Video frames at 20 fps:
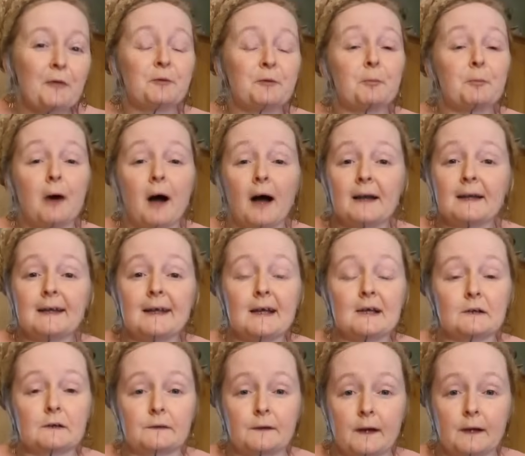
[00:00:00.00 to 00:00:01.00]
Your body
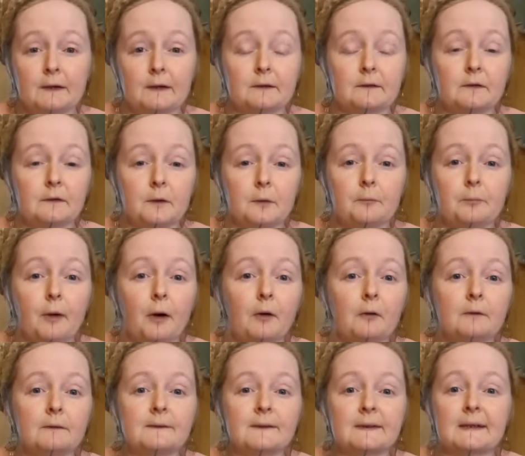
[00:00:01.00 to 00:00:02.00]
can't shuttle it to your
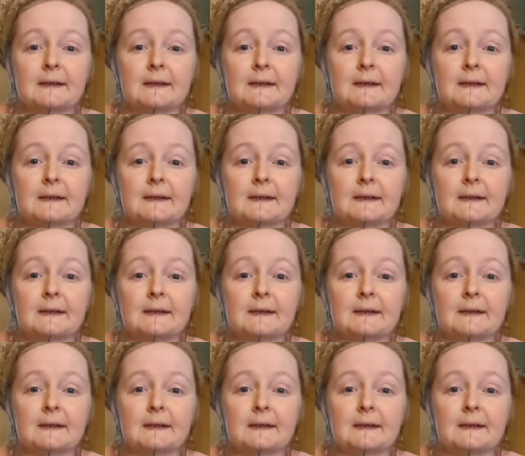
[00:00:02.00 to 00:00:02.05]
bones.